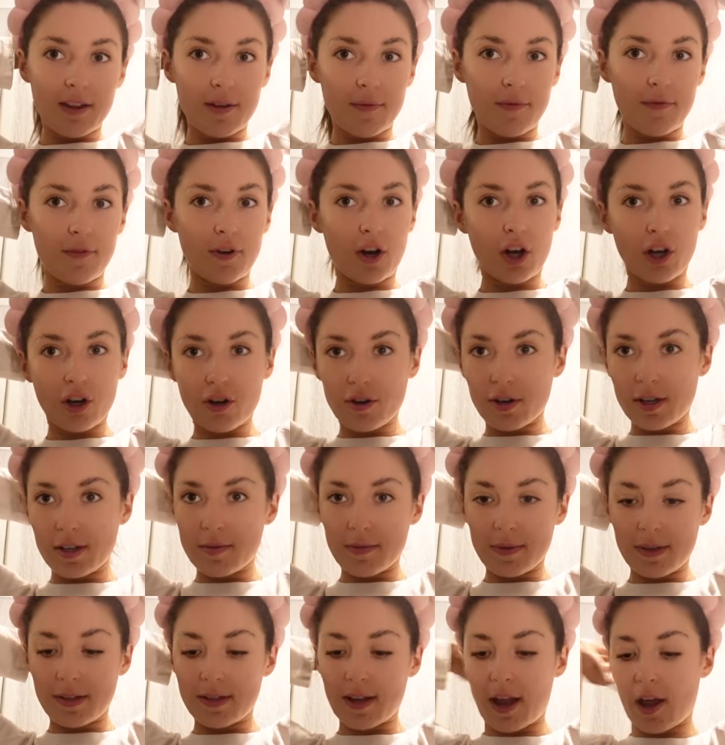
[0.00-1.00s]
them for like
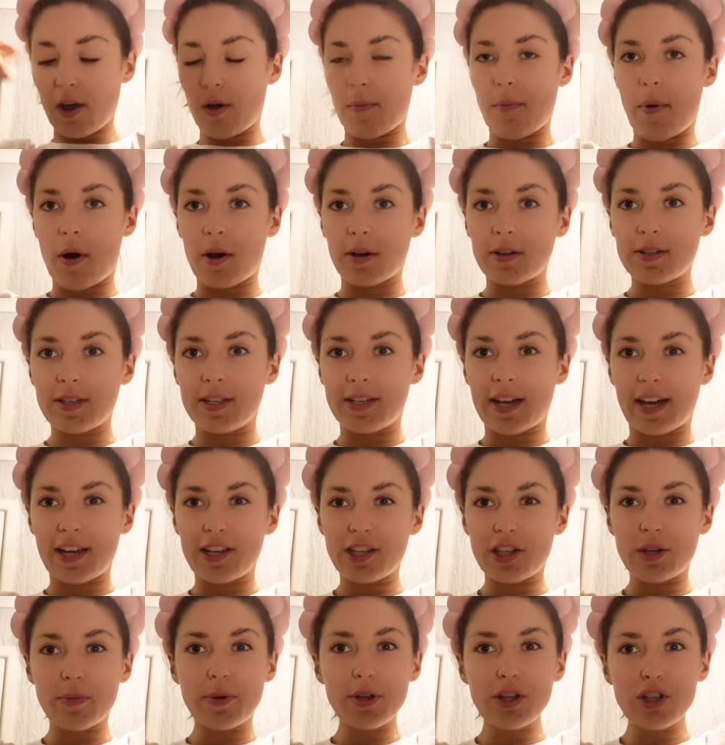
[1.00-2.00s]
Christmas Day or Boxing Day
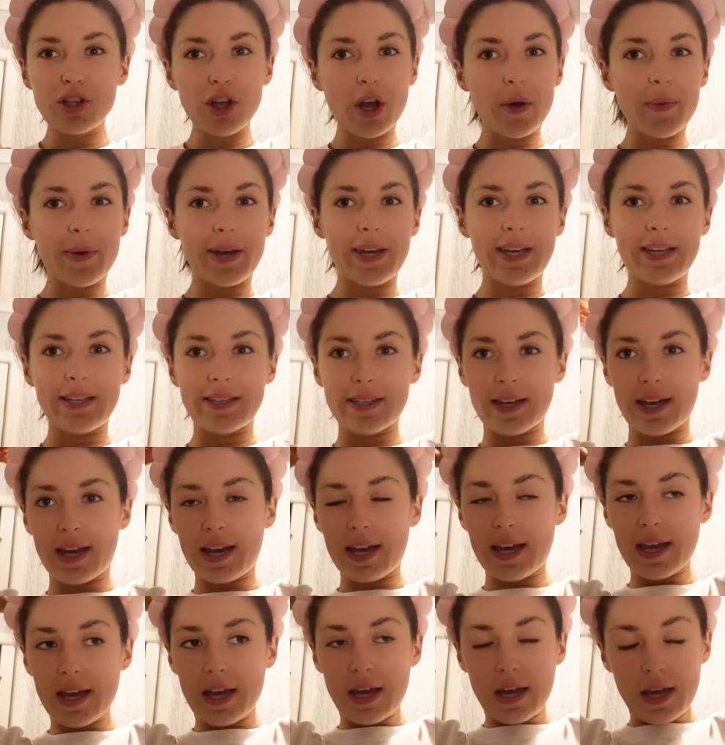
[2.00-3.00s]
So they were so
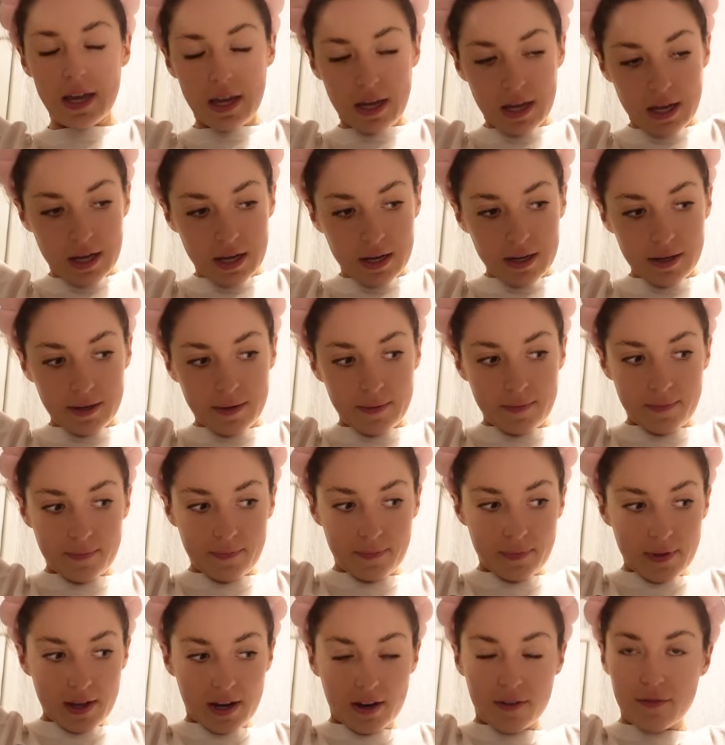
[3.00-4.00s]
easy.
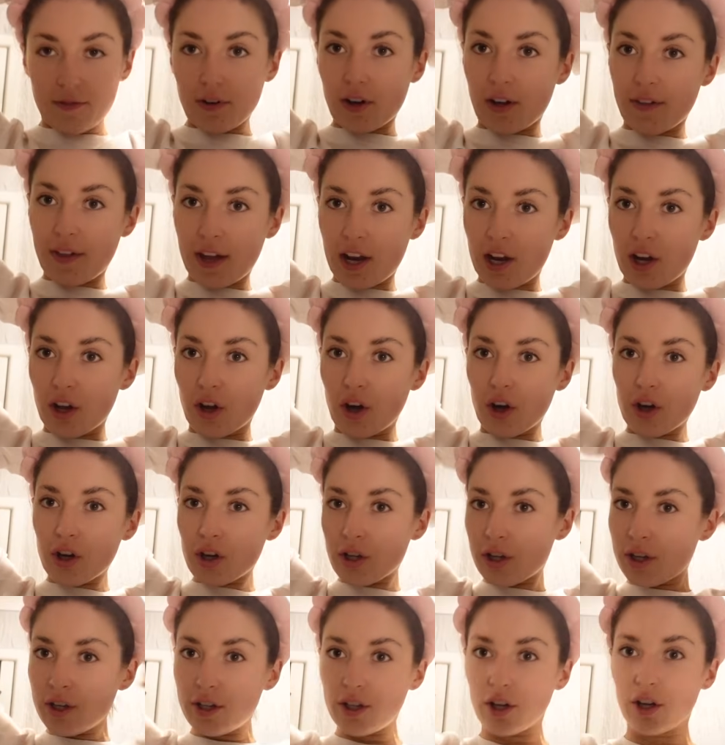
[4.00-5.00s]
And I feel like they
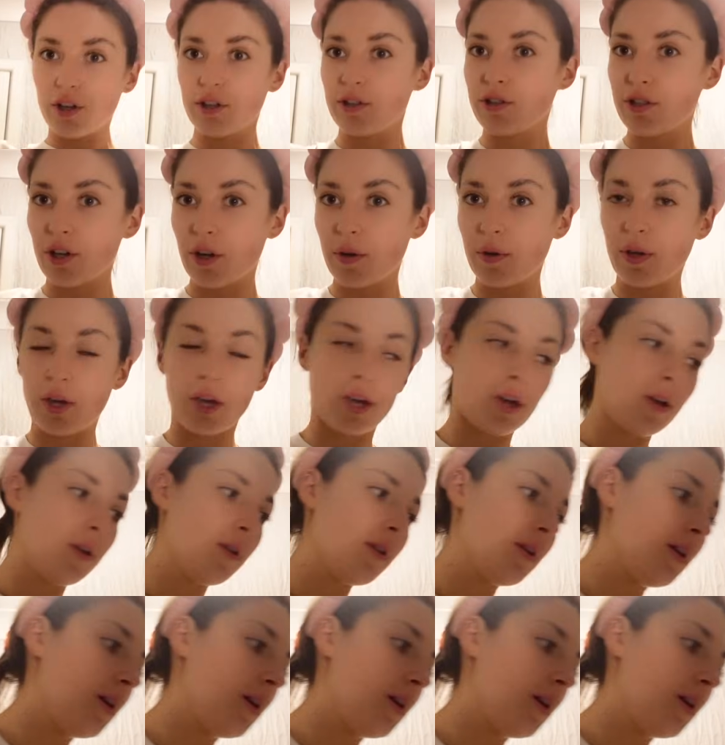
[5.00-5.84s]
look like so cute.